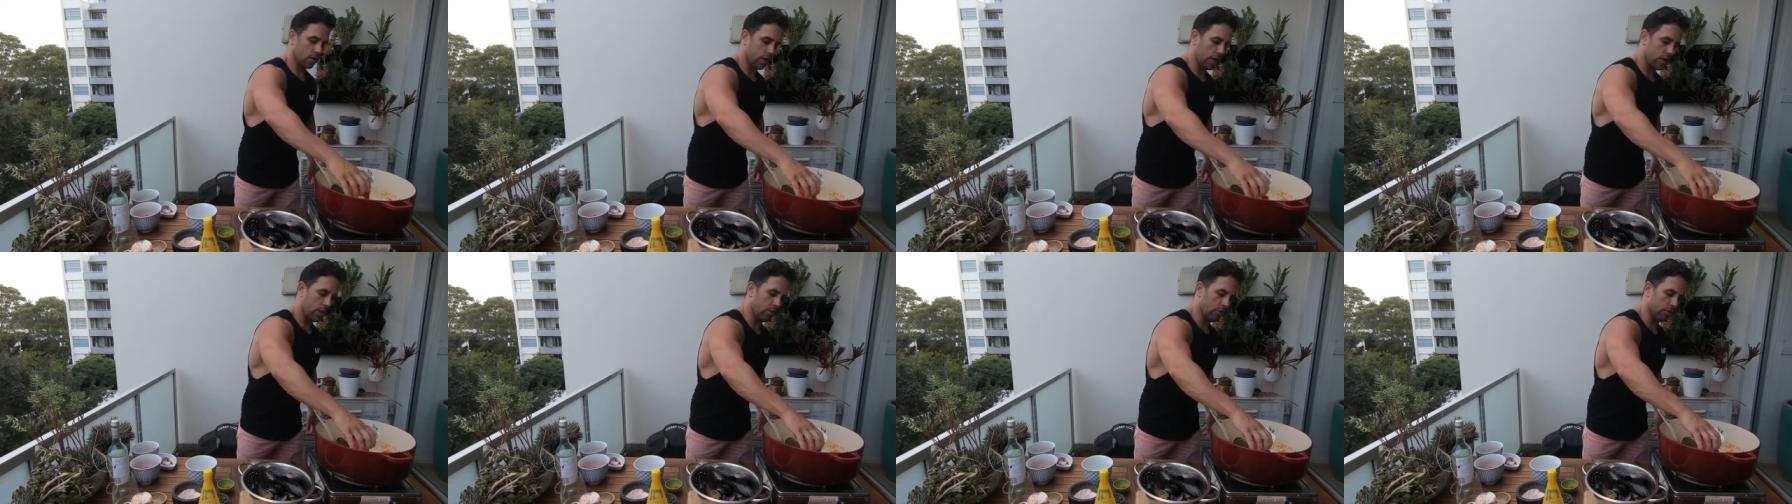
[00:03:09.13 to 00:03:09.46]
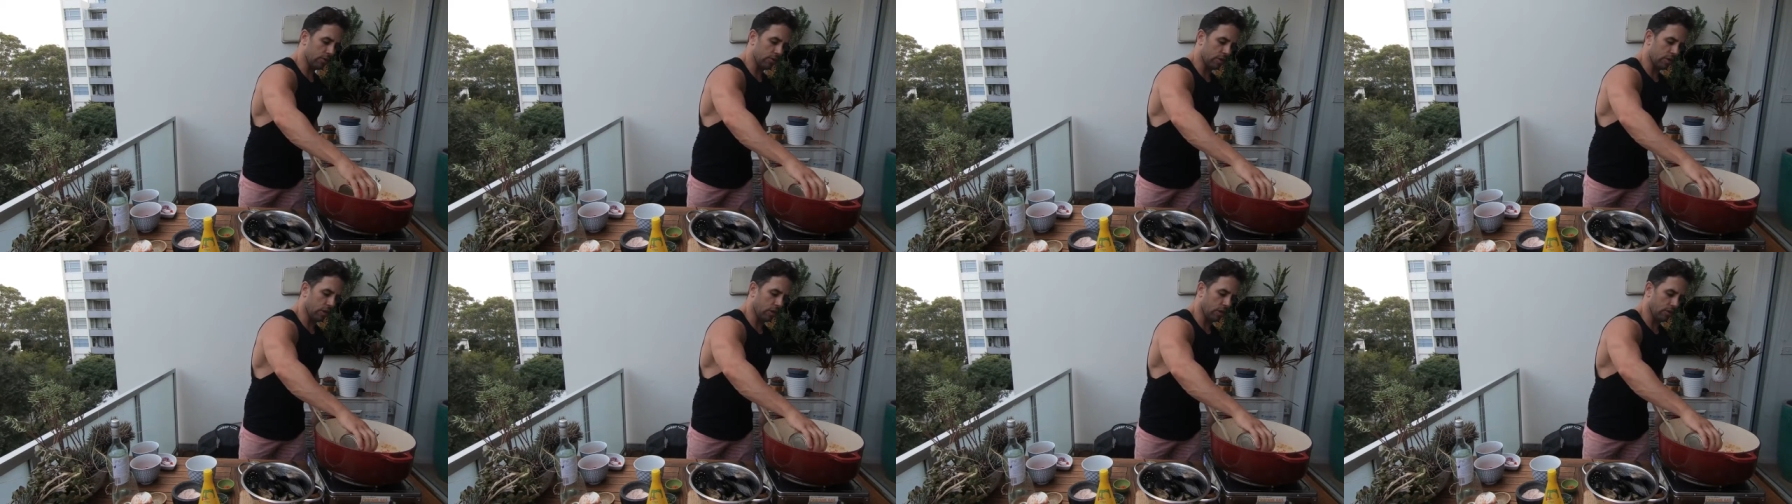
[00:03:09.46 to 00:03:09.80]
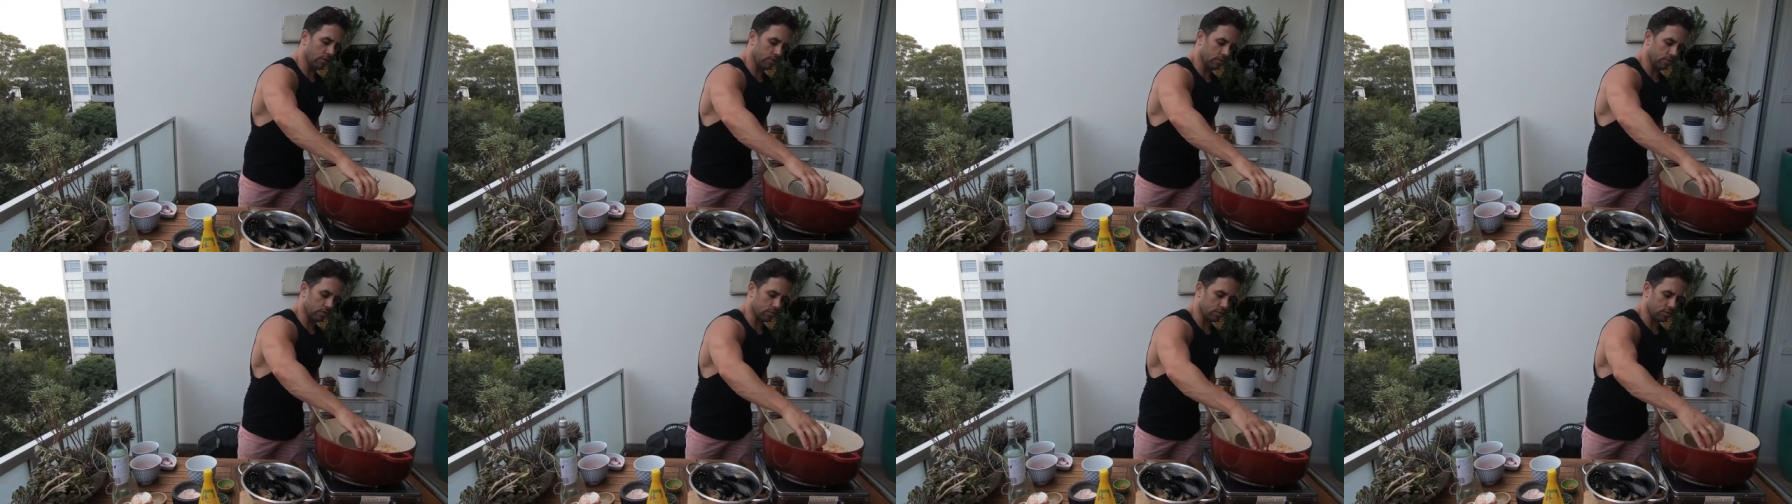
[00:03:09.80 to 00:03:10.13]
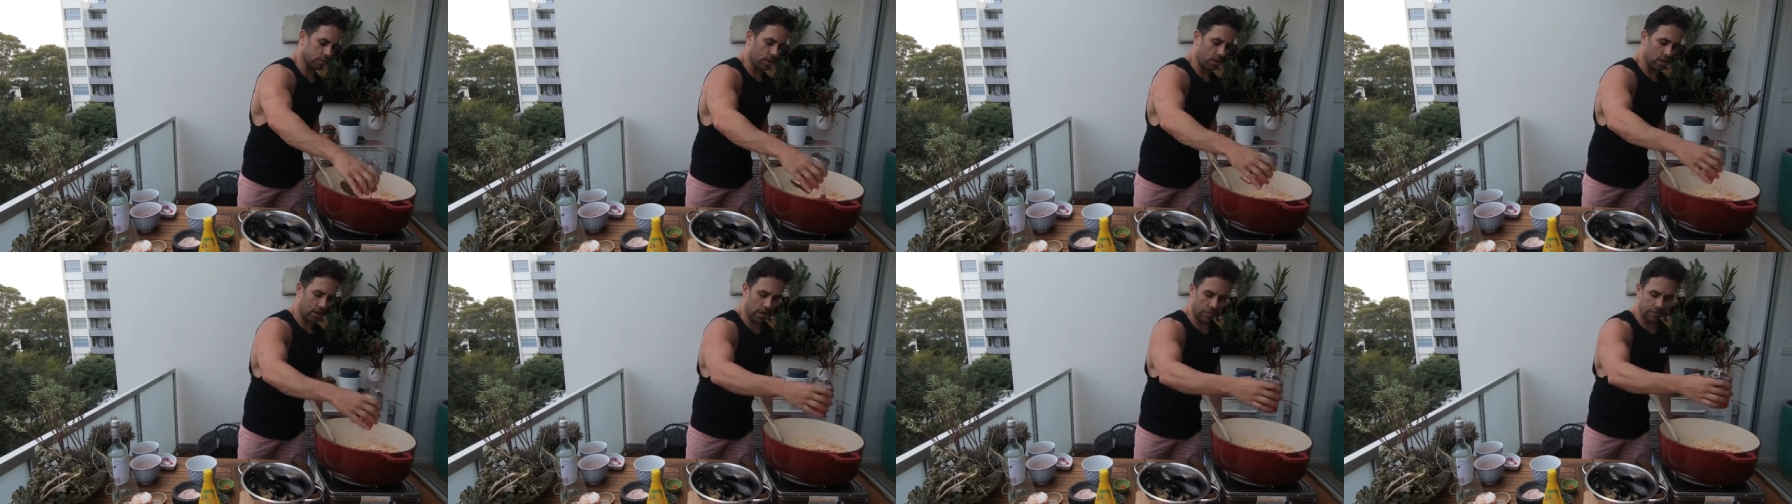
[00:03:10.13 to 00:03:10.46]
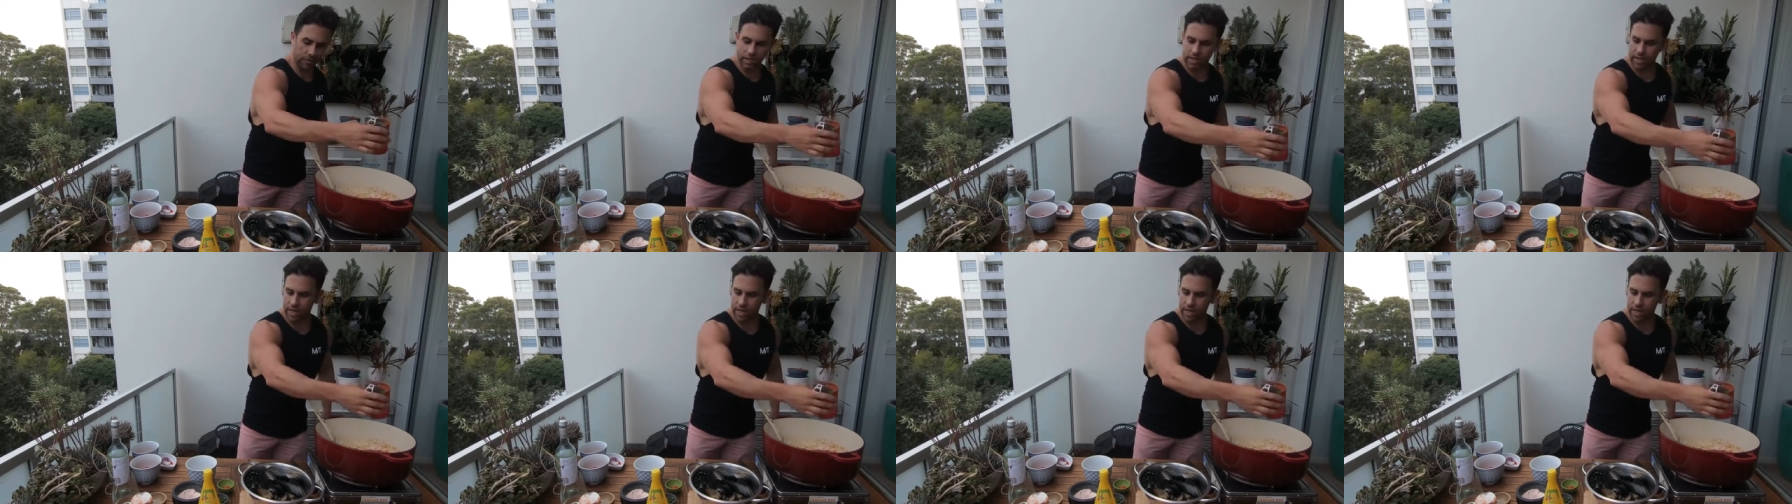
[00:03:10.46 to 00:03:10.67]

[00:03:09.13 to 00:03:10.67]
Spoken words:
And also, I love the